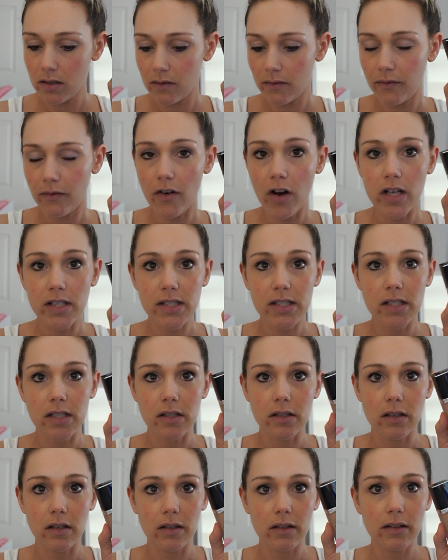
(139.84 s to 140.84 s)

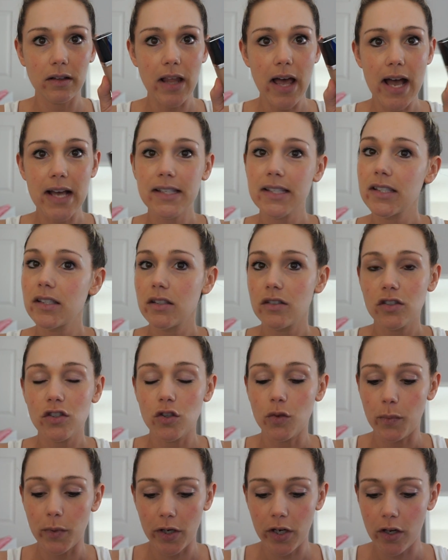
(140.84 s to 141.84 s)
Frosted glass,
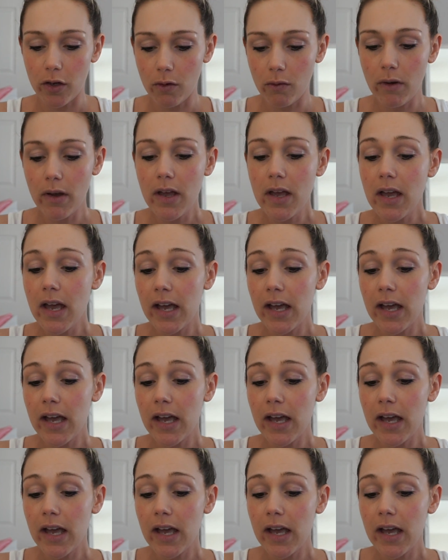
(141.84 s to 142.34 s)
super cute.